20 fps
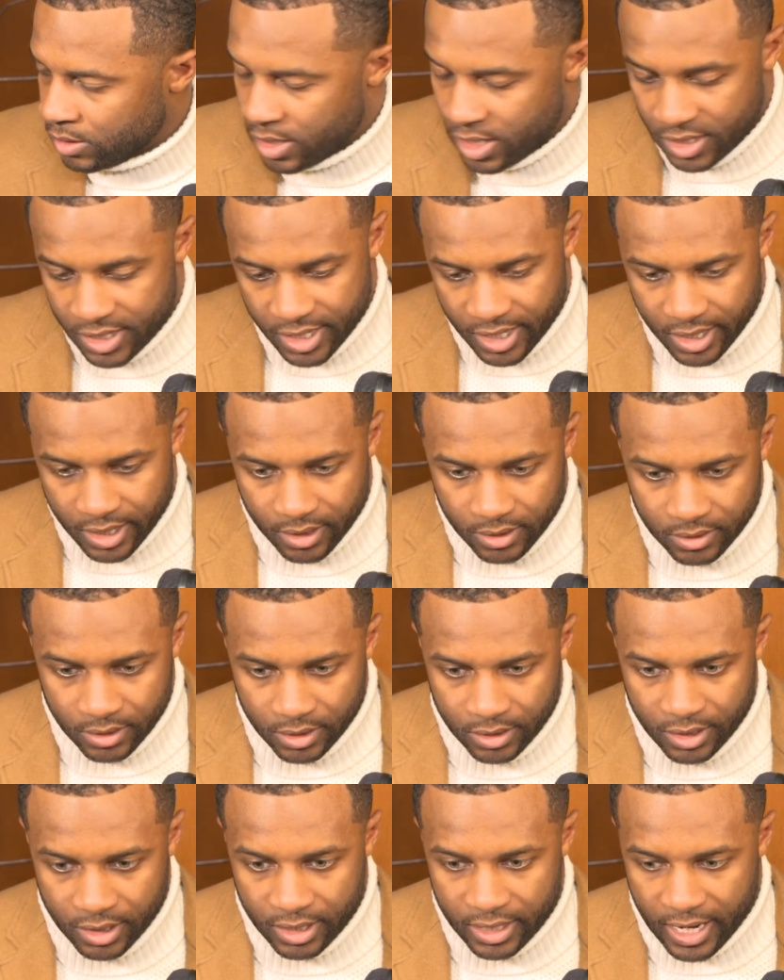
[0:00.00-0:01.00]
He
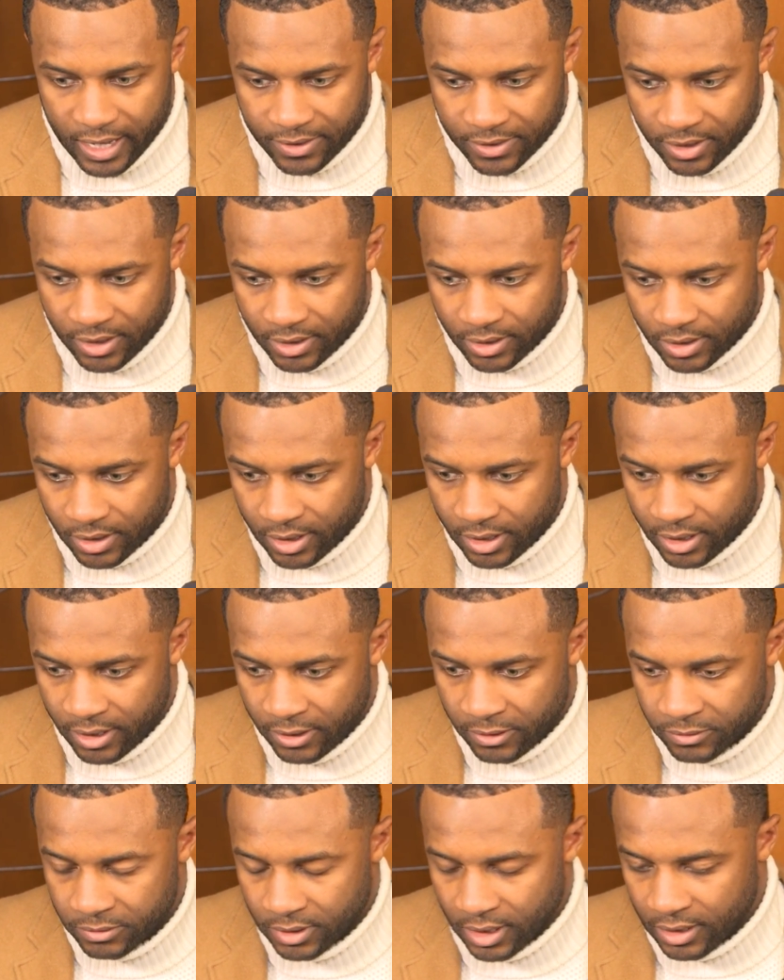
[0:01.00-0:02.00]
did. I think
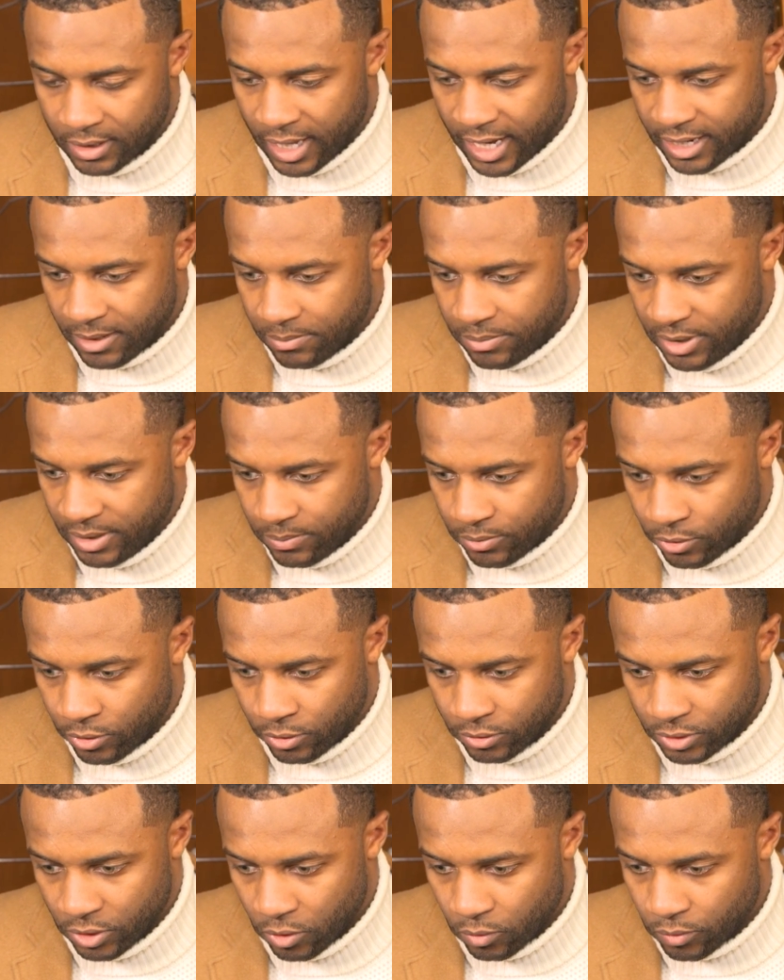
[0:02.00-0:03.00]
a lot of
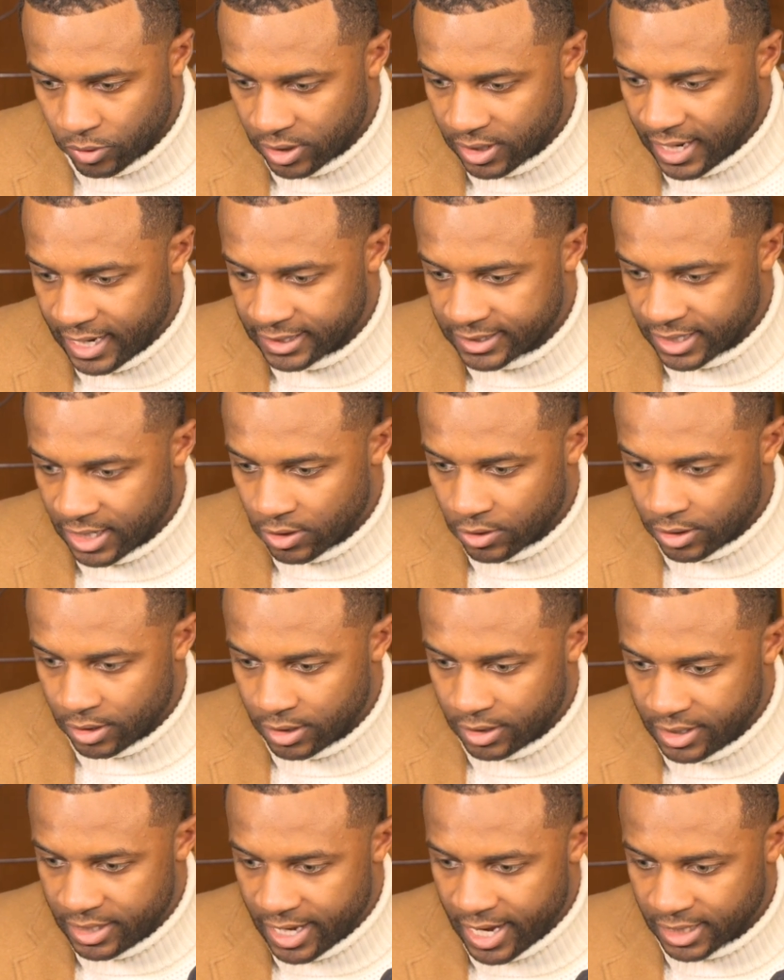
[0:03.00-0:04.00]
people don't realize how
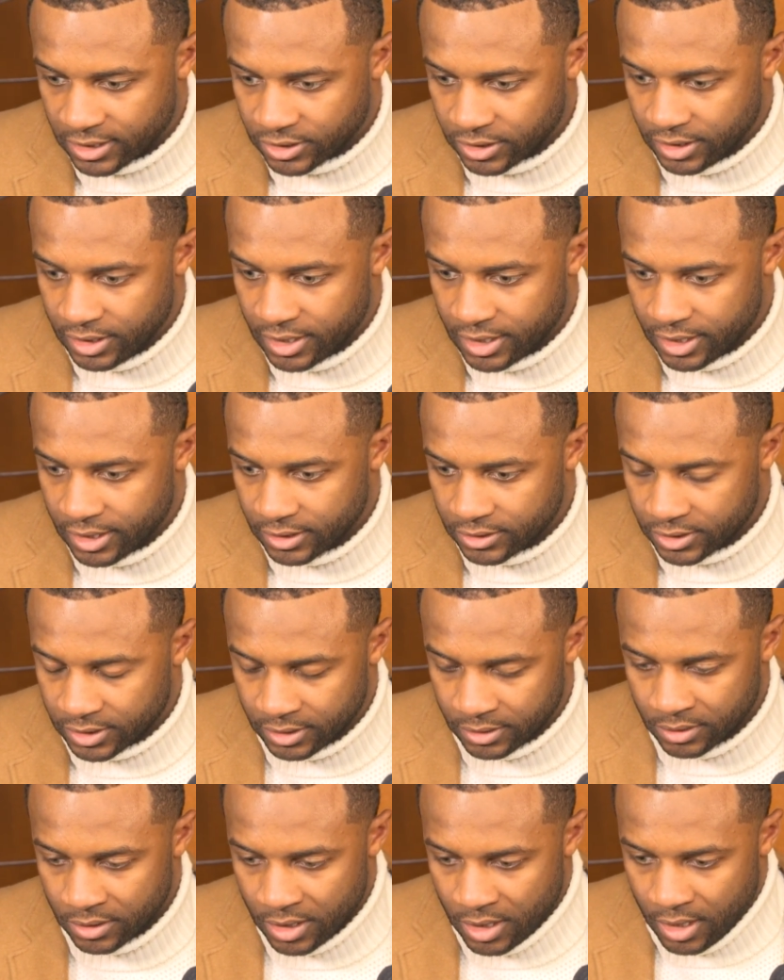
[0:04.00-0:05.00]
good he actually is,
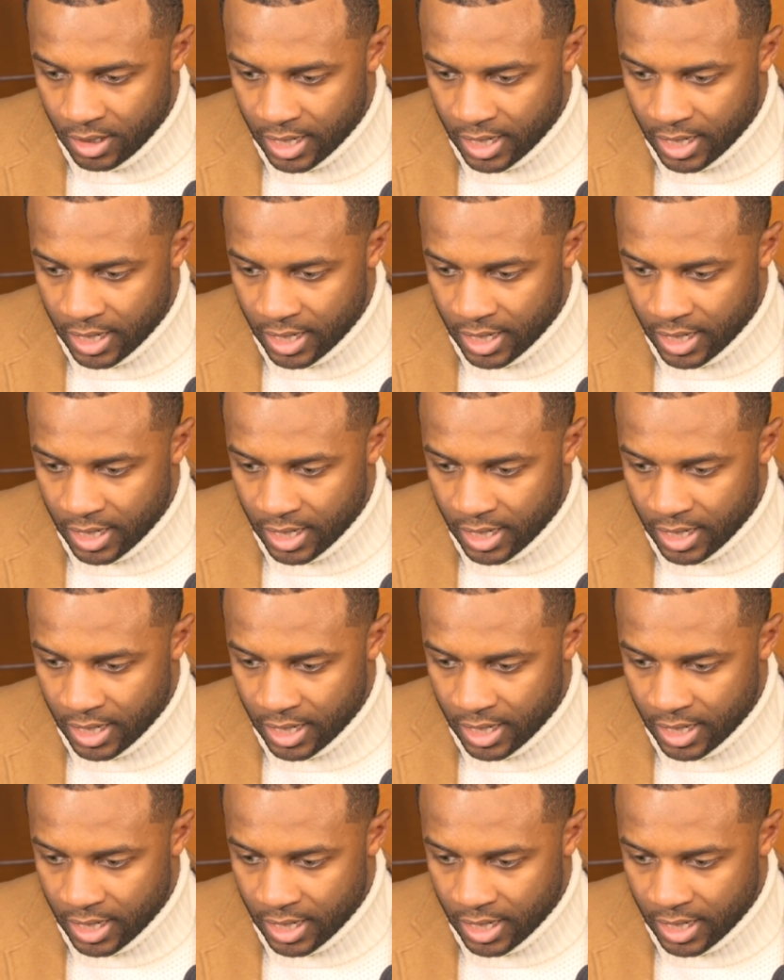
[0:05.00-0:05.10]
and